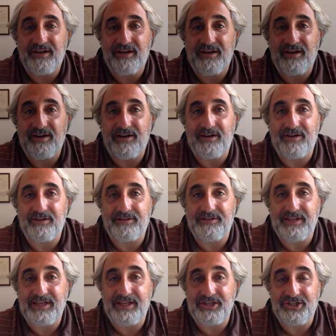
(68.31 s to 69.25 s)
the
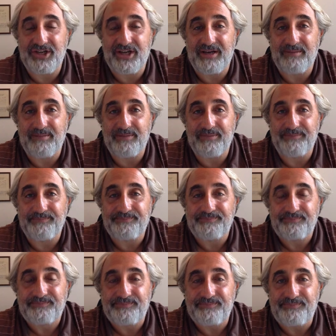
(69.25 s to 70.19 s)
hijab,
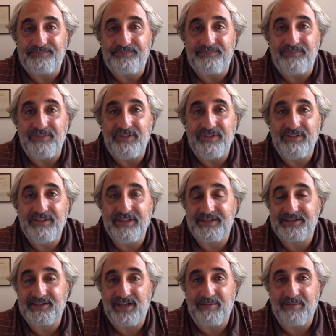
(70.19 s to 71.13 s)
the
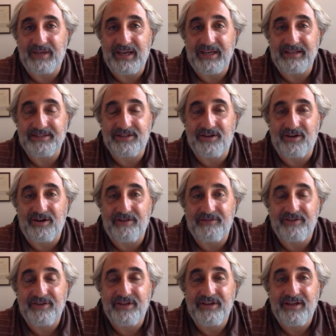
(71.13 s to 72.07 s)
Islamic headscarf.